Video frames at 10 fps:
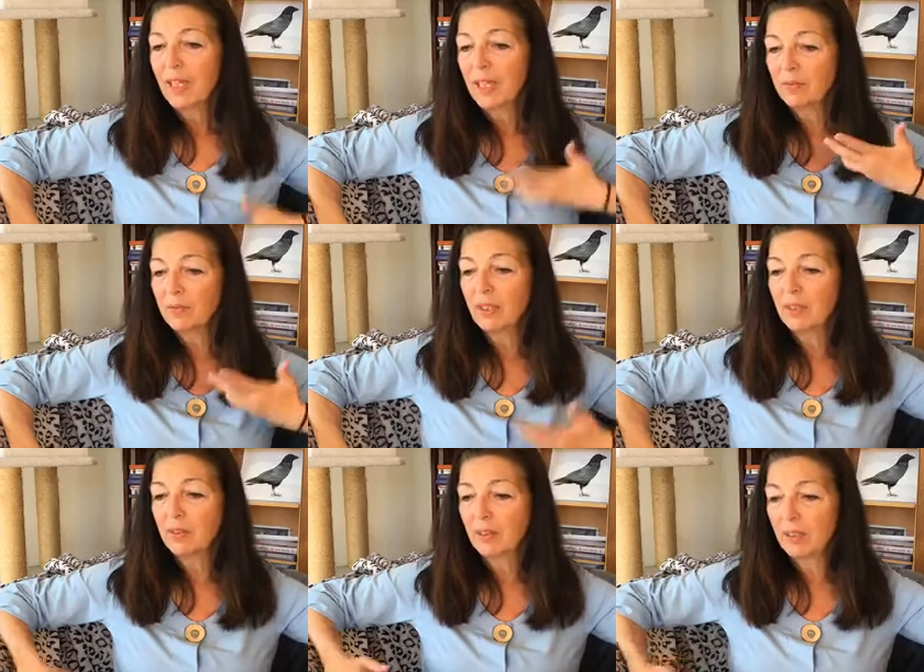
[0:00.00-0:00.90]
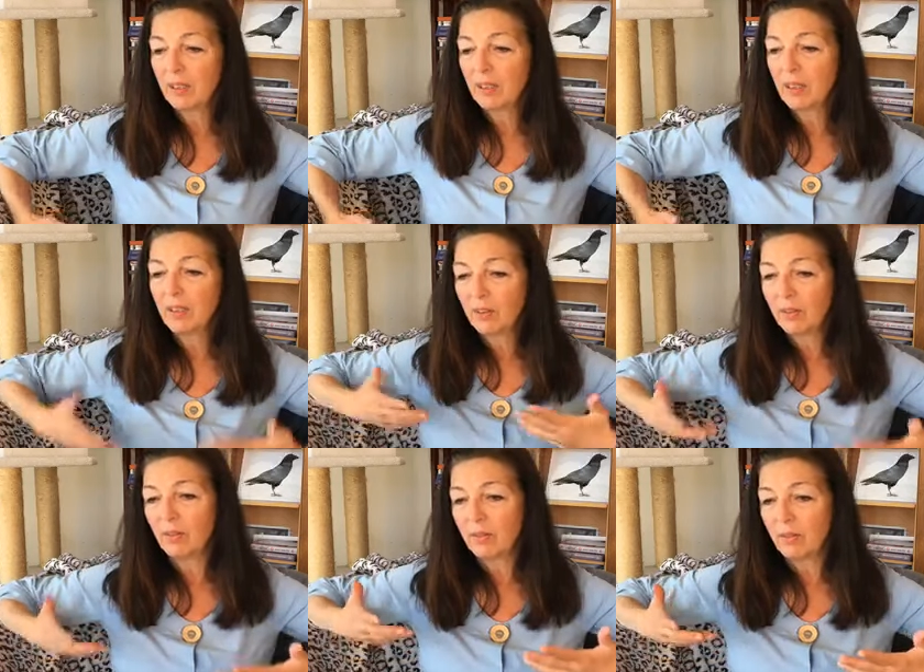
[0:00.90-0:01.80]
it
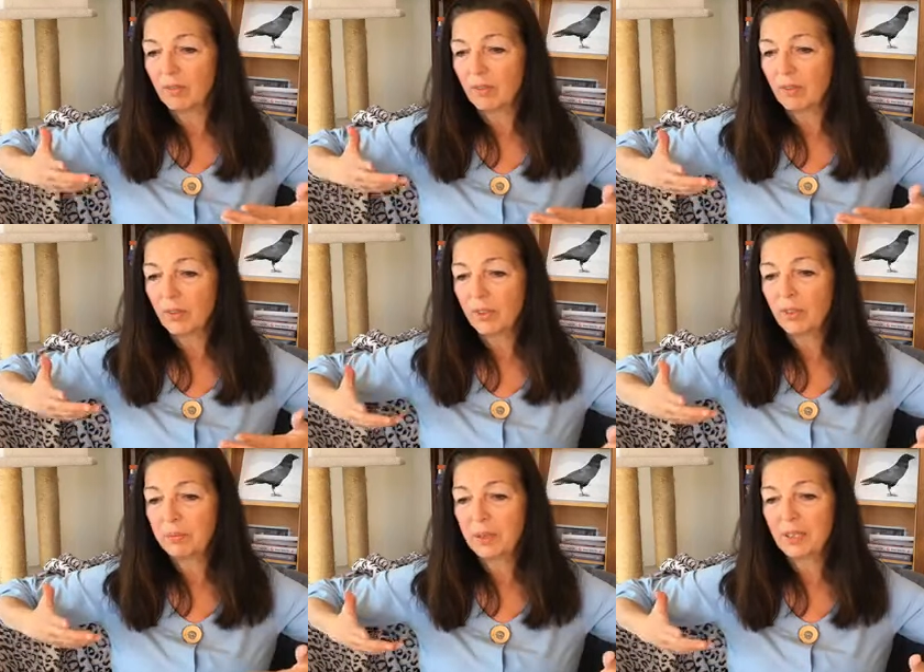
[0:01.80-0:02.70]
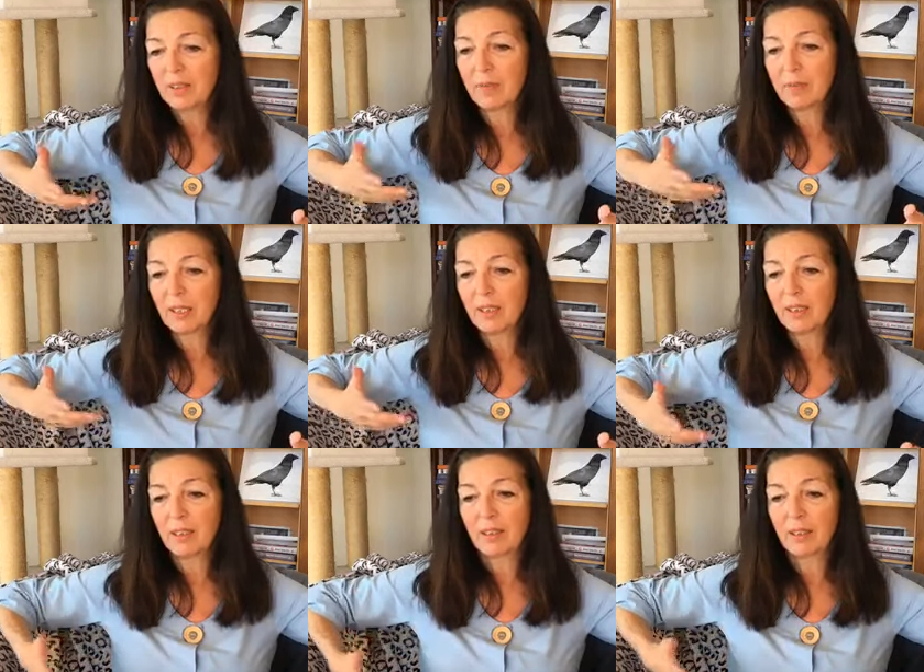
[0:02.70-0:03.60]
should be
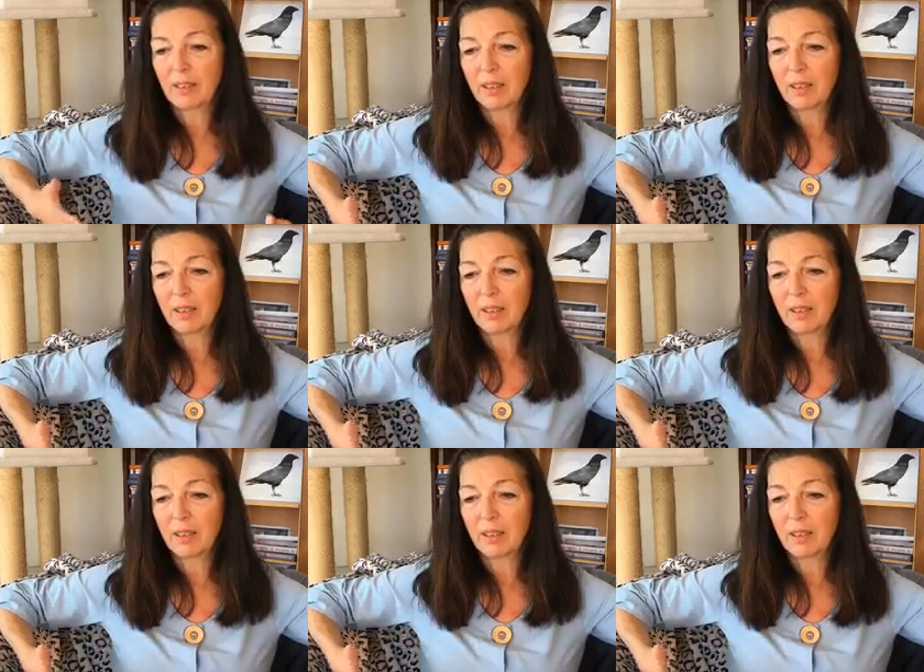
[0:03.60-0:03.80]
something that